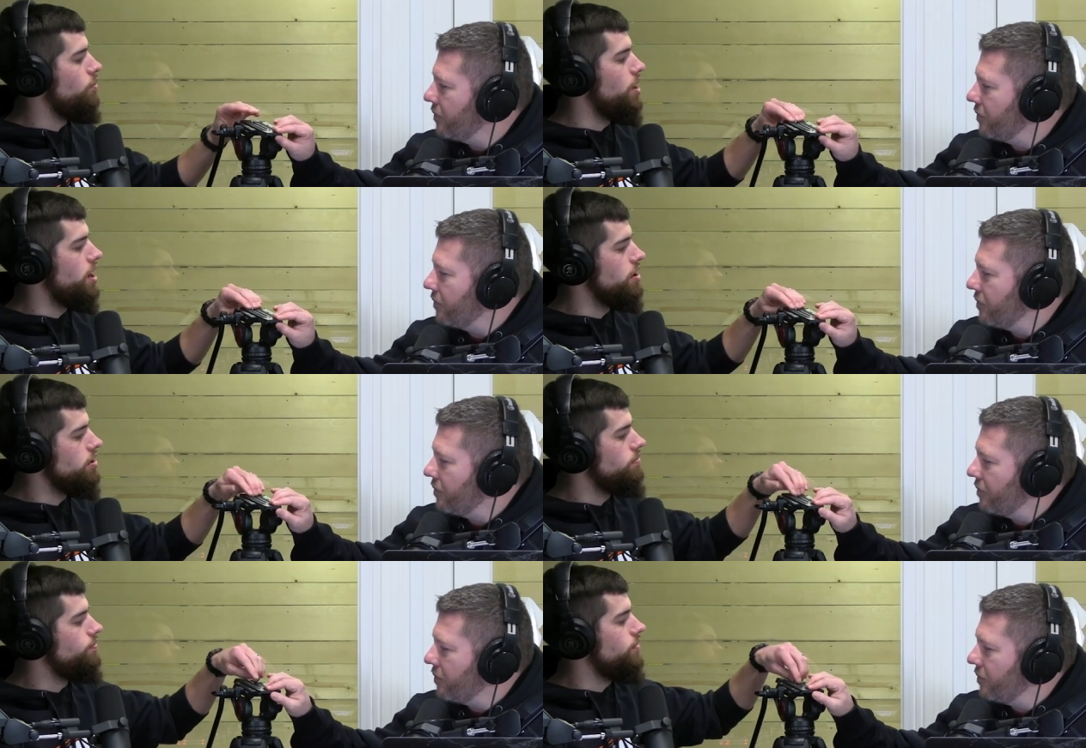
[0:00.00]
Speaker 1: where
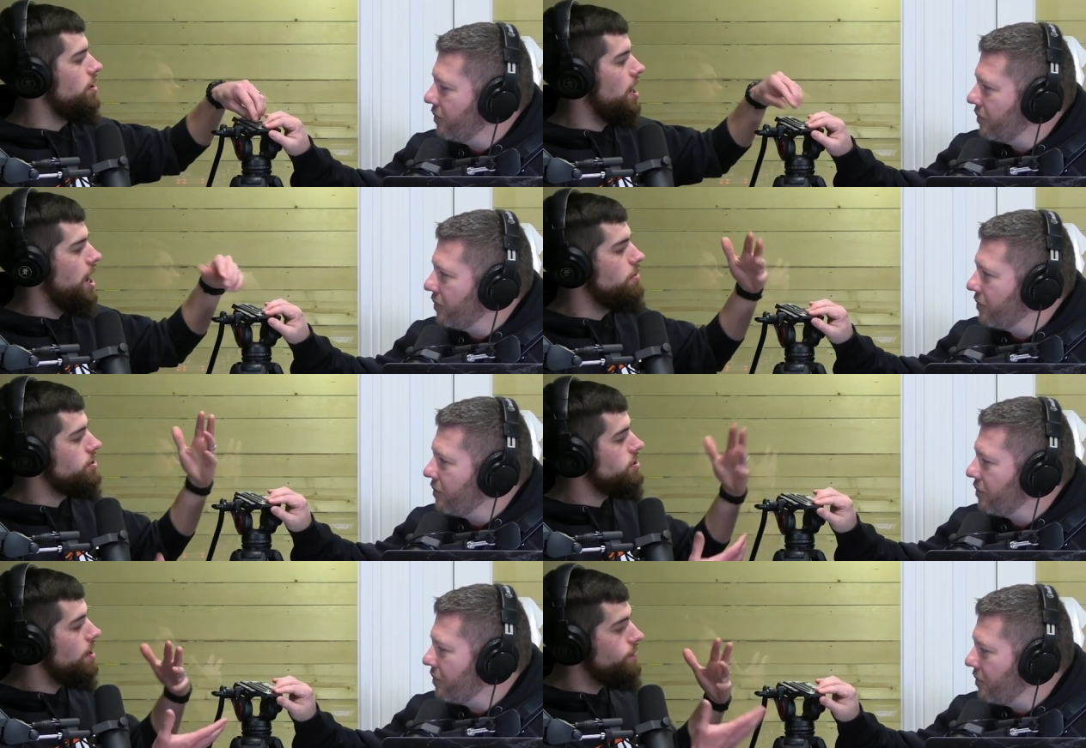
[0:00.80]
how
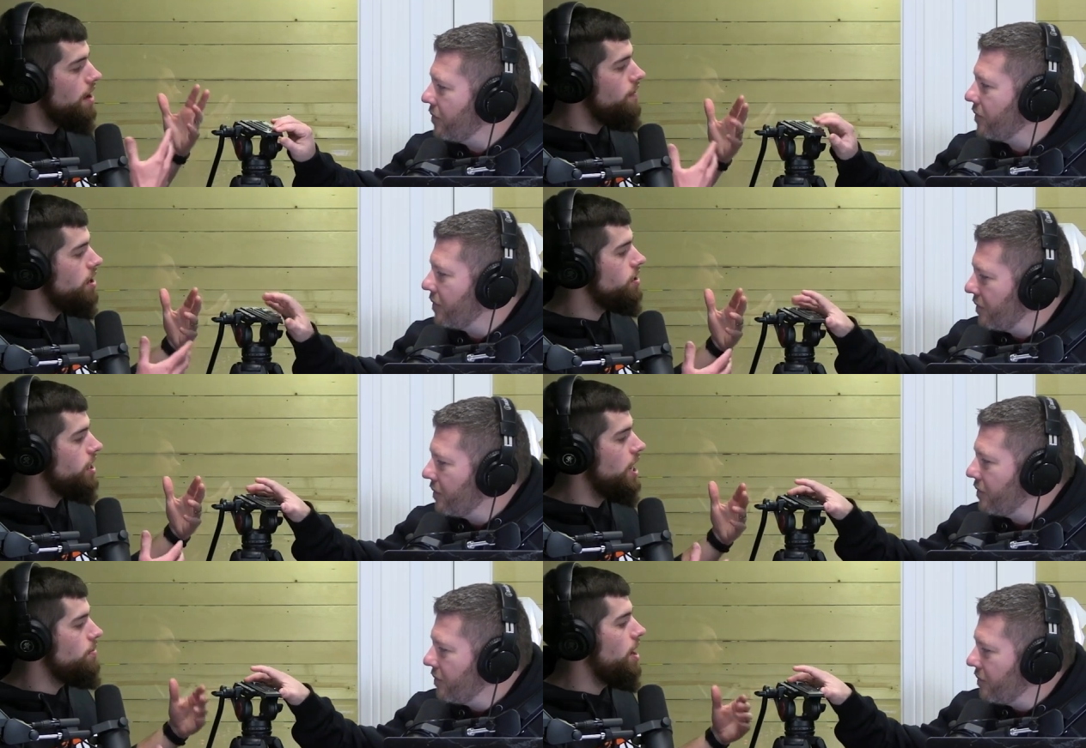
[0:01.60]
much stuff you have on your
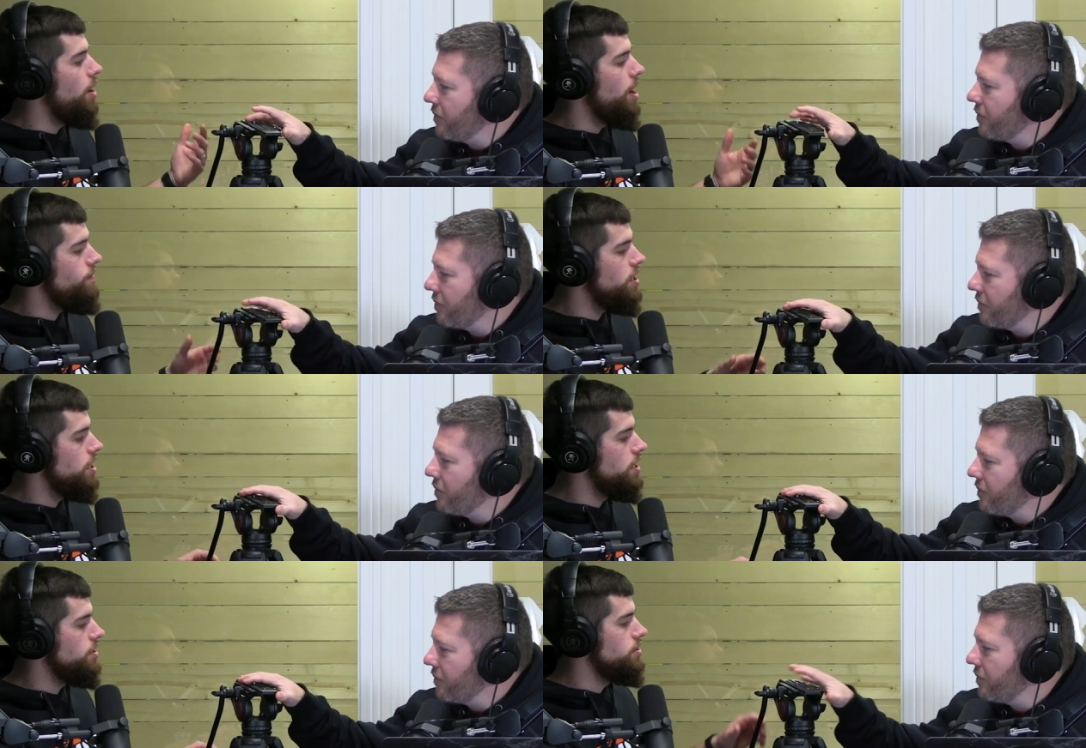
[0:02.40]
camera, how heavy
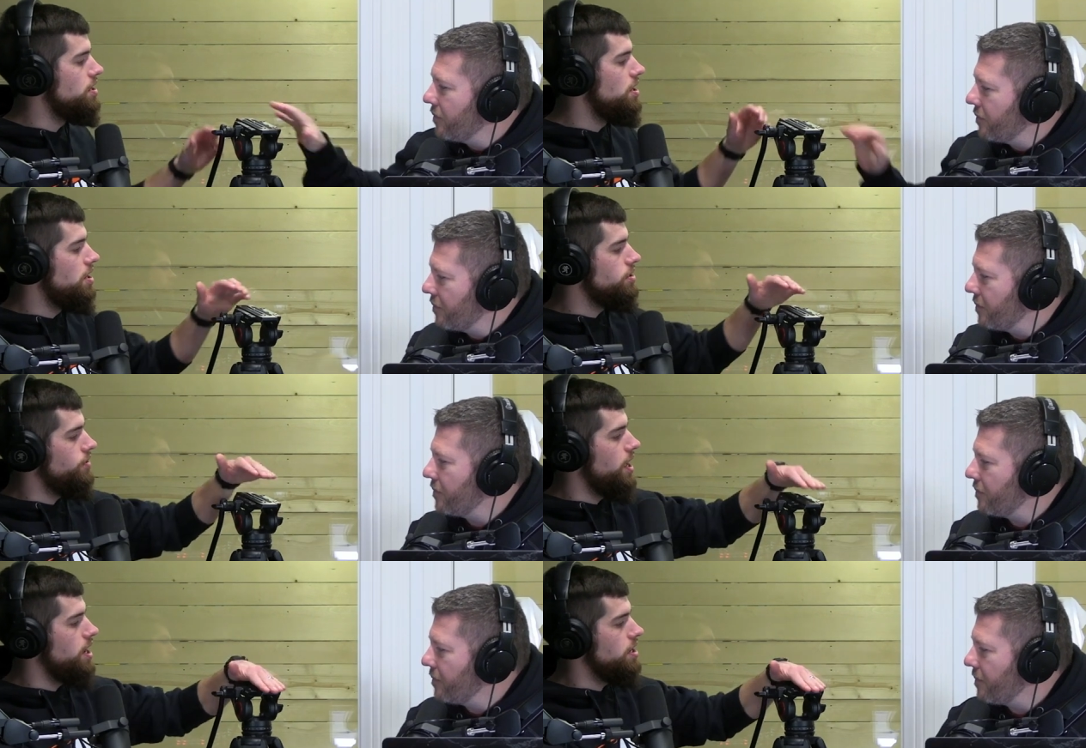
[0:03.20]
it is,
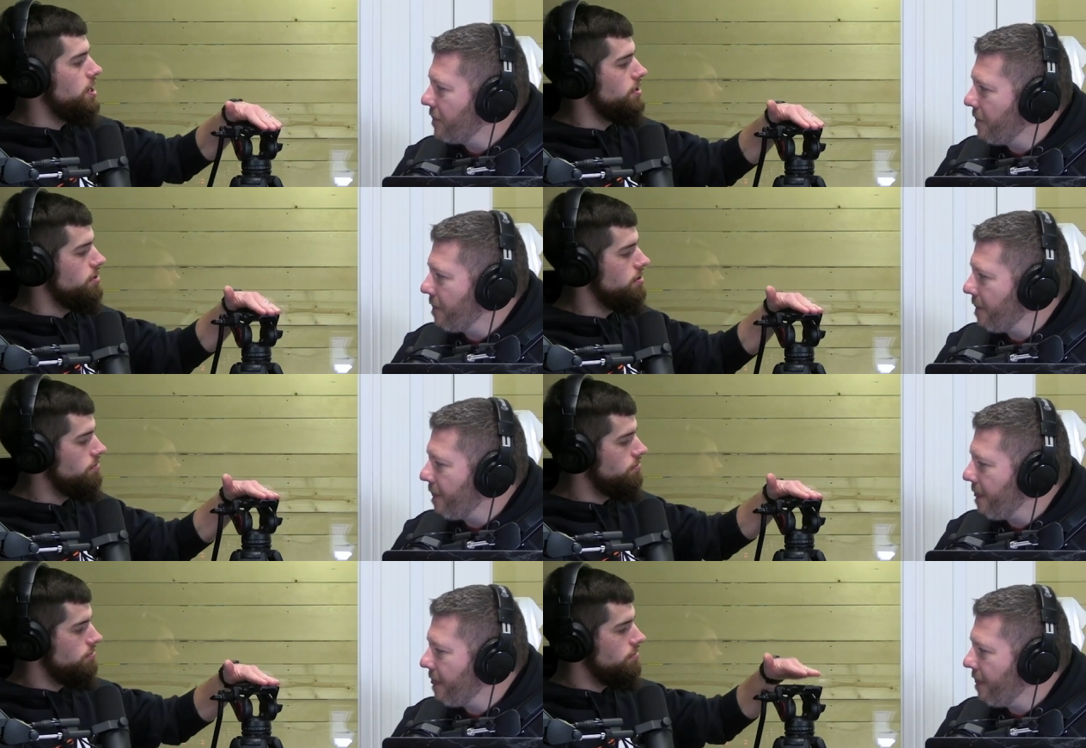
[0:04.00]
so that it
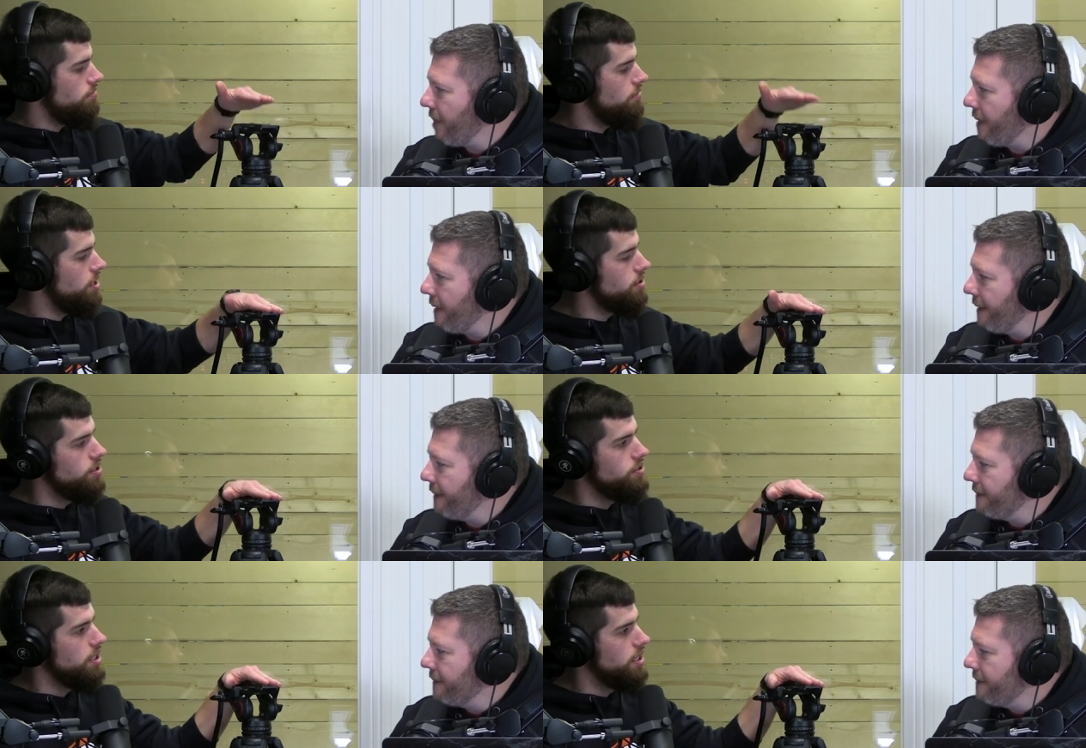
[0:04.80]
it's
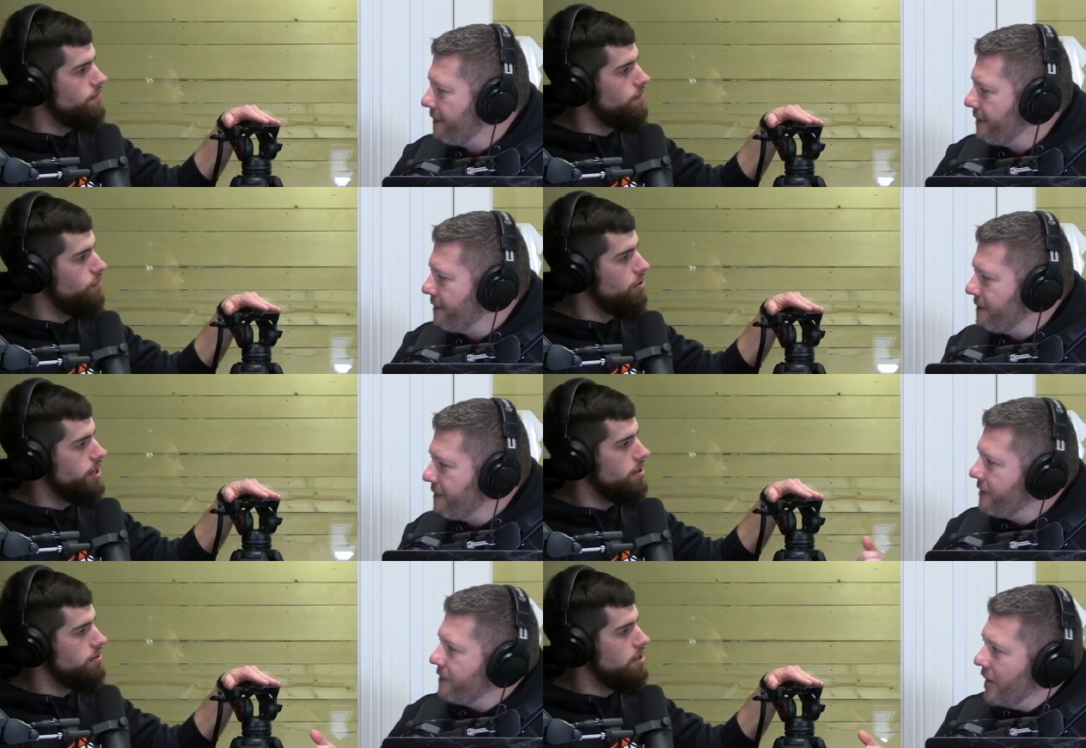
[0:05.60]
going to sit
Speaker 2: level for
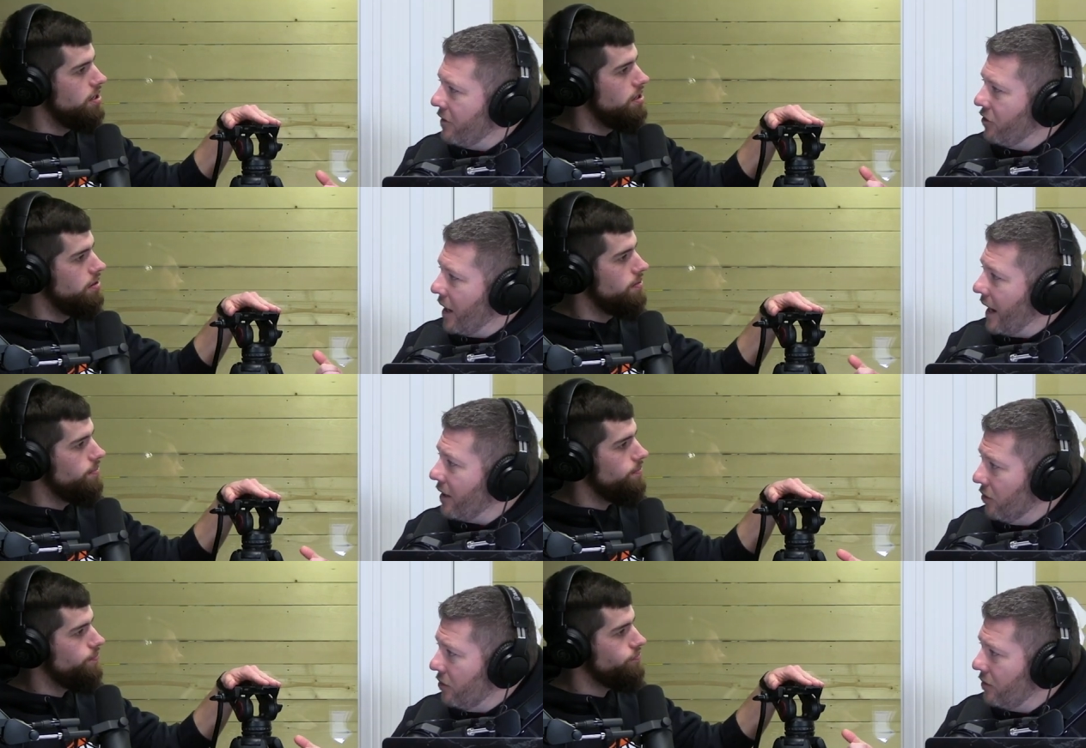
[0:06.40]
you and your
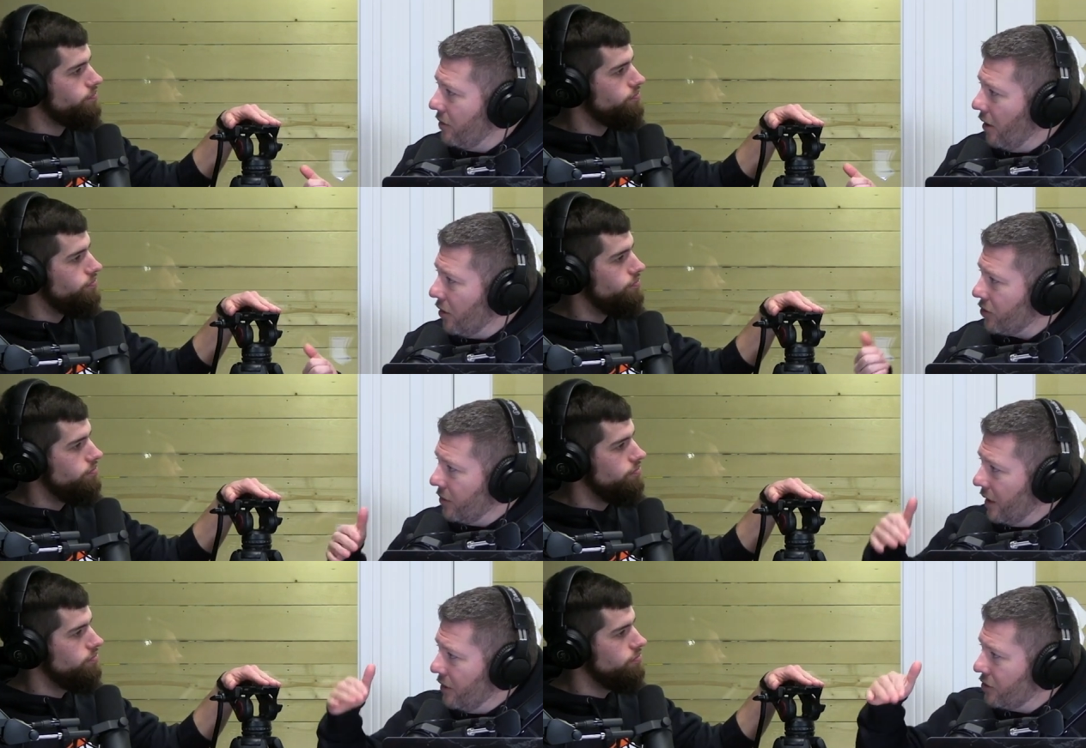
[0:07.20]
angle
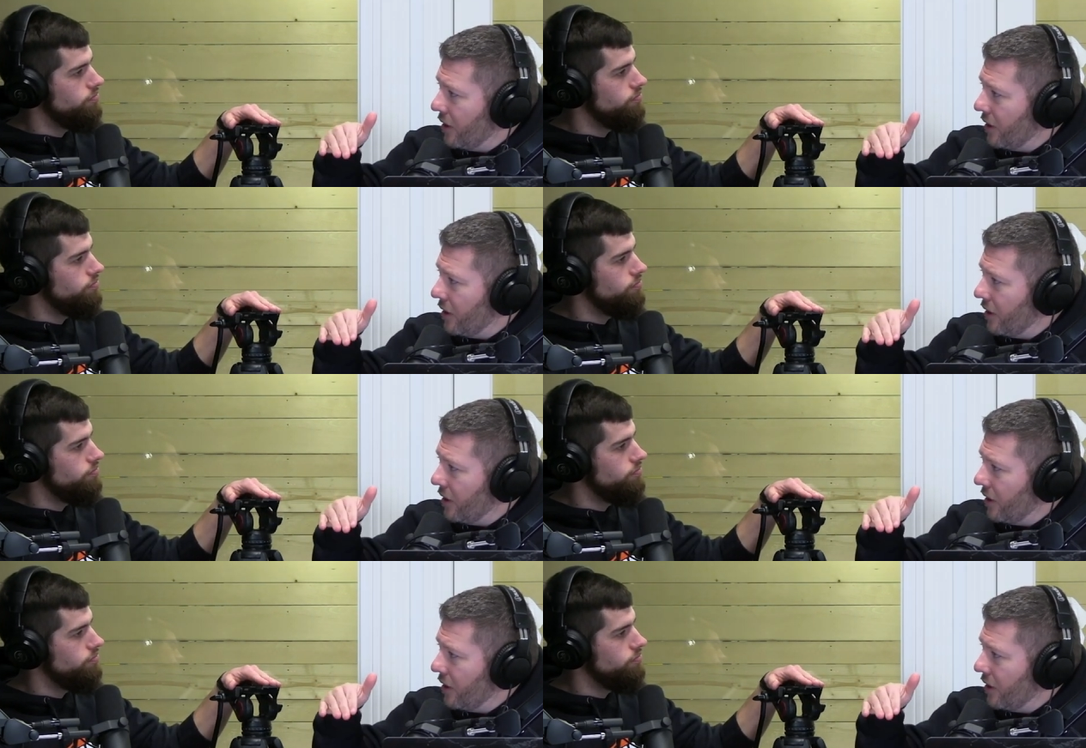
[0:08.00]
also that you're